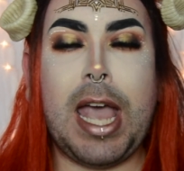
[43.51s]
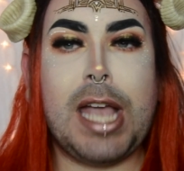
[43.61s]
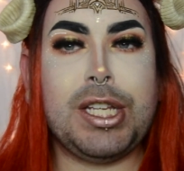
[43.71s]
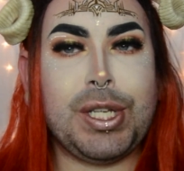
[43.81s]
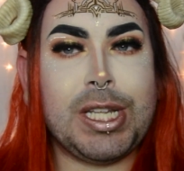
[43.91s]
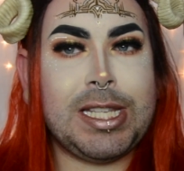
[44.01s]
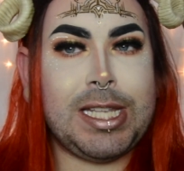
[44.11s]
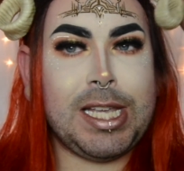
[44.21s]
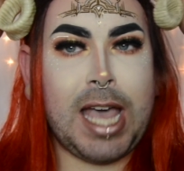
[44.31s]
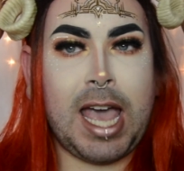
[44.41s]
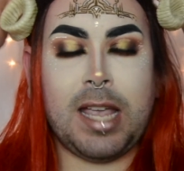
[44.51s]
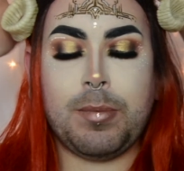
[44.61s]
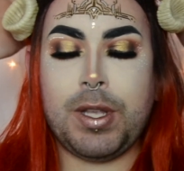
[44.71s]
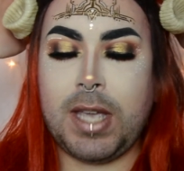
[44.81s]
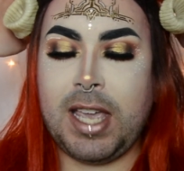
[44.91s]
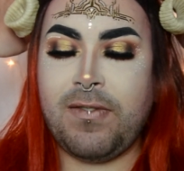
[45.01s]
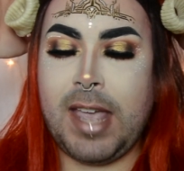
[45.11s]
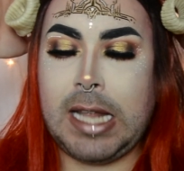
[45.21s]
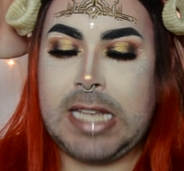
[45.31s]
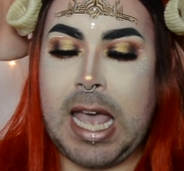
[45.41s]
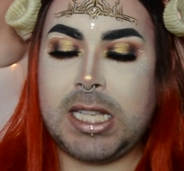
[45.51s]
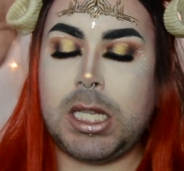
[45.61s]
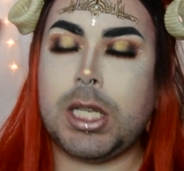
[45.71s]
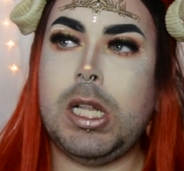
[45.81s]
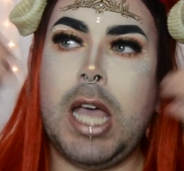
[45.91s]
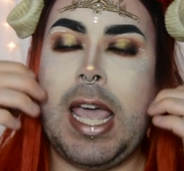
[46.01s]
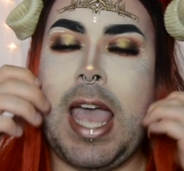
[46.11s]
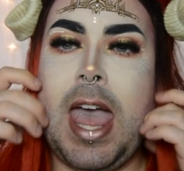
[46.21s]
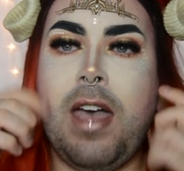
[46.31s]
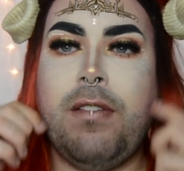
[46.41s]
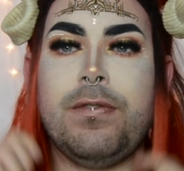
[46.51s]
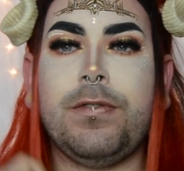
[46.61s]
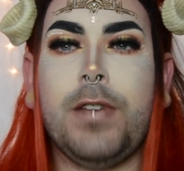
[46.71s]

As you can see, I am looking fantastical AF.